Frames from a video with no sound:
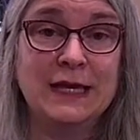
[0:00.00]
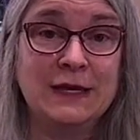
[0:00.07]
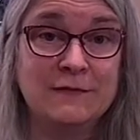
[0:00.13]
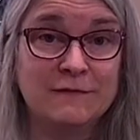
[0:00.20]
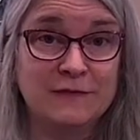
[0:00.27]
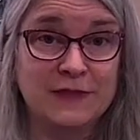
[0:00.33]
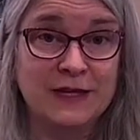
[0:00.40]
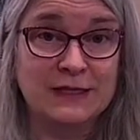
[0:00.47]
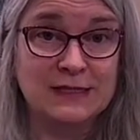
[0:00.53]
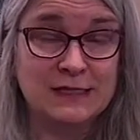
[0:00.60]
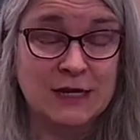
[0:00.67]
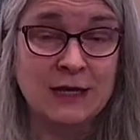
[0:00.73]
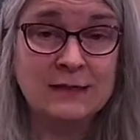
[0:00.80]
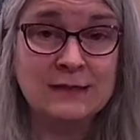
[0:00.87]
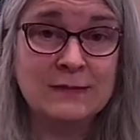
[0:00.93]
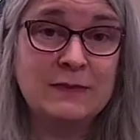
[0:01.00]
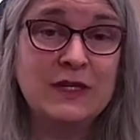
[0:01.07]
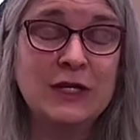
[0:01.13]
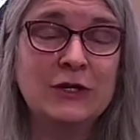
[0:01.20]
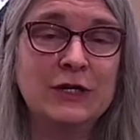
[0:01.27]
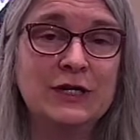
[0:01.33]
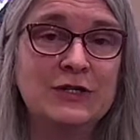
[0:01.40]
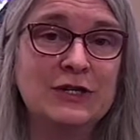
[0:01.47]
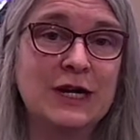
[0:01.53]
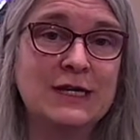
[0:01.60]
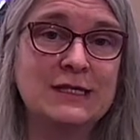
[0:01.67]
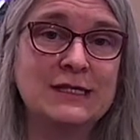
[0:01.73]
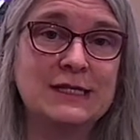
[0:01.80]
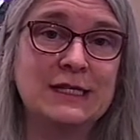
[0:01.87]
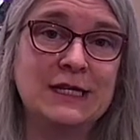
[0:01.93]
If that's not something you're
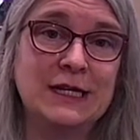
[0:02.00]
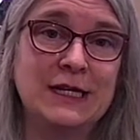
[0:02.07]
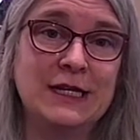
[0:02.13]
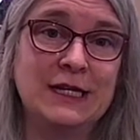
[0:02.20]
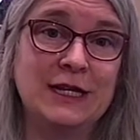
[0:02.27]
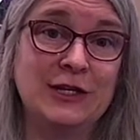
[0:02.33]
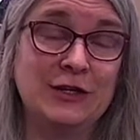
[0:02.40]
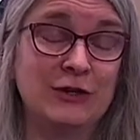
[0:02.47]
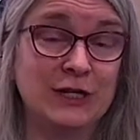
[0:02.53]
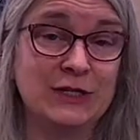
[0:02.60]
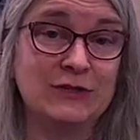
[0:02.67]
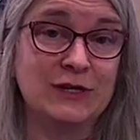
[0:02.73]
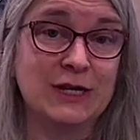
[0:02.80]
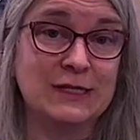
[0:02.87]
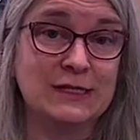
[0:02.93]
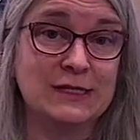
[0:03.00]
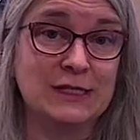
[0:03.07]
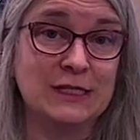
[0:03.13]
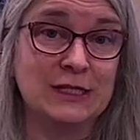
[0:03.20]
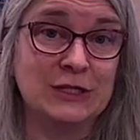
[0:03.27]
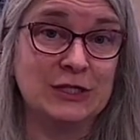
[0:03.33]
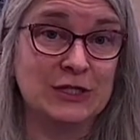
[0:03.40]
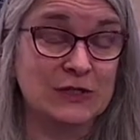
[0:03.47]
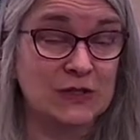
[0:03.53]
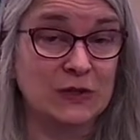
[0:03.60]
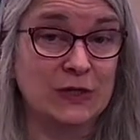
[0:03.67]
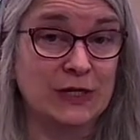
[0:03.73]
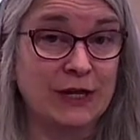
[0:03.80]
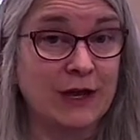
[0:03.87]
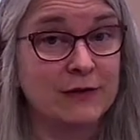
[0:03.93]
interested in and you're interested in just
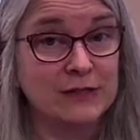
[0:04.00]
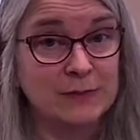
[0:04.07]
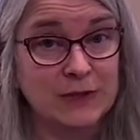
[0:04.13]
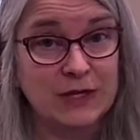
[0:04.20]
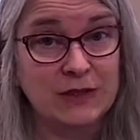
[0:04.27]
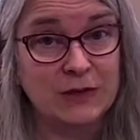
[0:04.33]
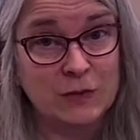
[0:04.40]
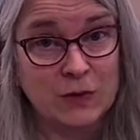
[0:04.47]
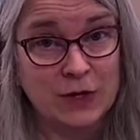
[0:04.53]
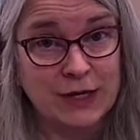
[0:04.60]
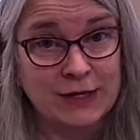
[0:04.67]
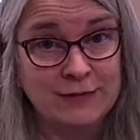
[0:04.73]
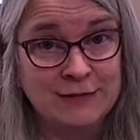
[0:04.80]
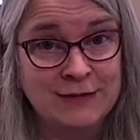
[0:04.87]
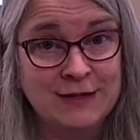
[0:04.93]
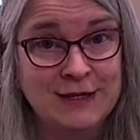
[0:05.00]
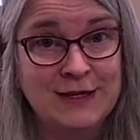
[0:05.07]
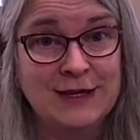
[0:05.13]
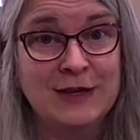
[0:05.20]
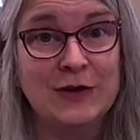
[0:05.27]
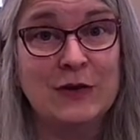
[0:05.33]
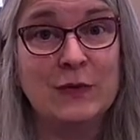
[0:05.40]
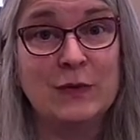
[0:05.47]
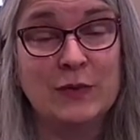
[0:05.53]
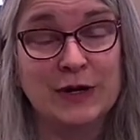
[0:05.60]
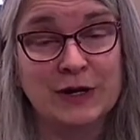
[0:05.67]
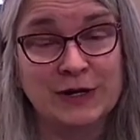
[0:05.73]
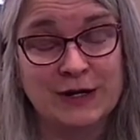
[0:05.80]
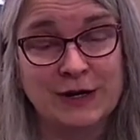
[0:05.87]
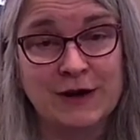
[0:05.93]
learning how to play the organ,
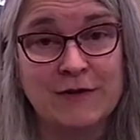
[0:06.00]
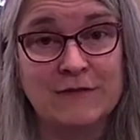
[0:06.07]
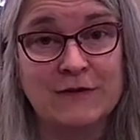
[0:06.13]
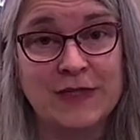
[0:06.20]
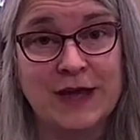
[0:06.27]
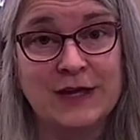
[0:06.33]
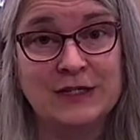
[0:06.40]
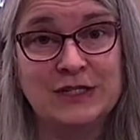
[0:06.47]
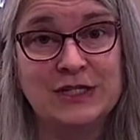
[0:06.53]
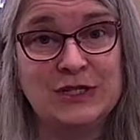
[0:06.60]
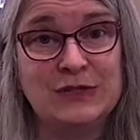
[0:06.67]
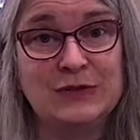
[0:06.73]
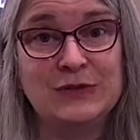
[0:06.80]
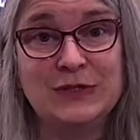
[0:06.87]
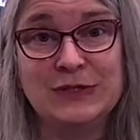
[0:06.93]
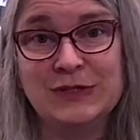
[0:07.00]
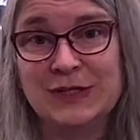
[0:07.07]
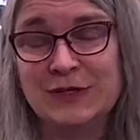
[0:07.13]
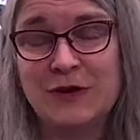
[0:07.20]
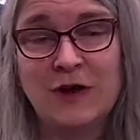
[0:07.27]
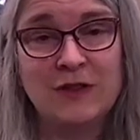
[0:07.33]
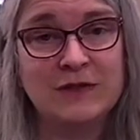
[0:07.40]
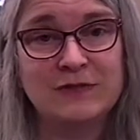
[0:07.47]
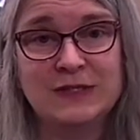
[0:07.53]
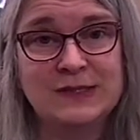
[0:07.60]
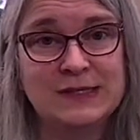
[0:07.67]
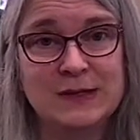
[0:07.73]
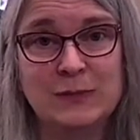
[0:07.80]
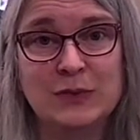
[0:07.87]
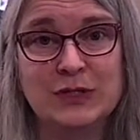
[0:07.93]
we're going to cover that too. You can, all of the
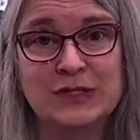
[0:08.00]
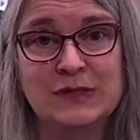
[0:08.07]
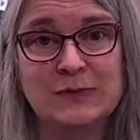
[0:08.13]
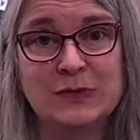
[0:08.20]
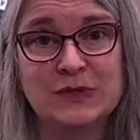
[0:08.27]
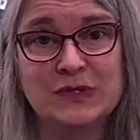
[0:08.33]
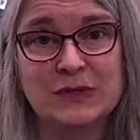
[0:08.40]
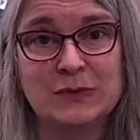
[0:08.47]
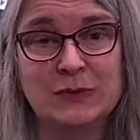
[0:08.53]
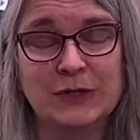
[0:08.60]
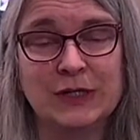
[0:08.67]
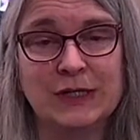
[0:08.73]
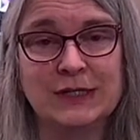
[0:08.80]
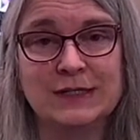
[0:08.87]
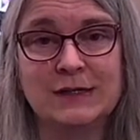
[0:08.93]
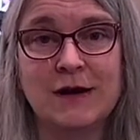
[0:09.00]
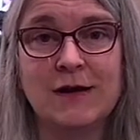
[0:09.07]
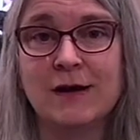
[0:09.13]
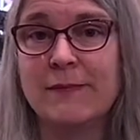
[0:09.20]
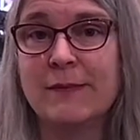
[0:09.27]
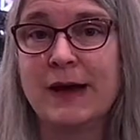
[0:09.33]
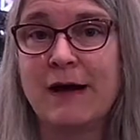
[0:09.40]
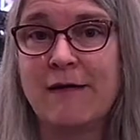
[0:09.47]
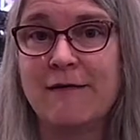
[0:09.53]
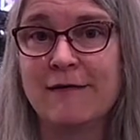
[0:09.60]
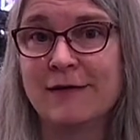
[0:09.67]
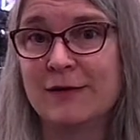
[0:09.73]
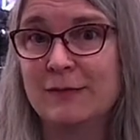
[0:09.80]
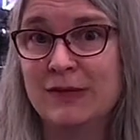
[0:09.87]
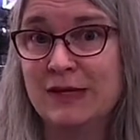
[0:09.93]
same principles that we're going to talk
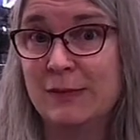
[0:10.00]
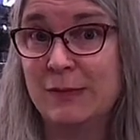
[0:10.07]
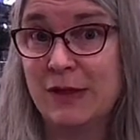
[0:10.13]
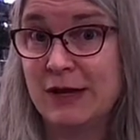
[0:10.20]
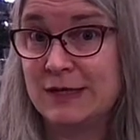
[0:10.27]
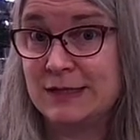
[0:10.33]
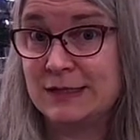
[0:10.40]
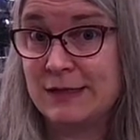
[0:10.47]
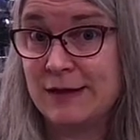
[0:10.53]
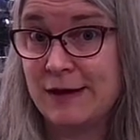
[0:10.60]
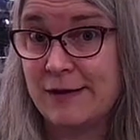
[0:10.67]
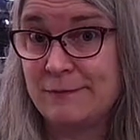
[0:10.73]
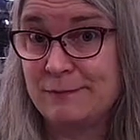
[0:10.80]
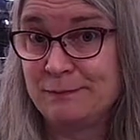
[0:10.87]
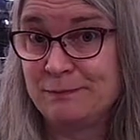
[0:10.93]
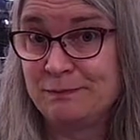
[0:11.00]
about can be applied to that.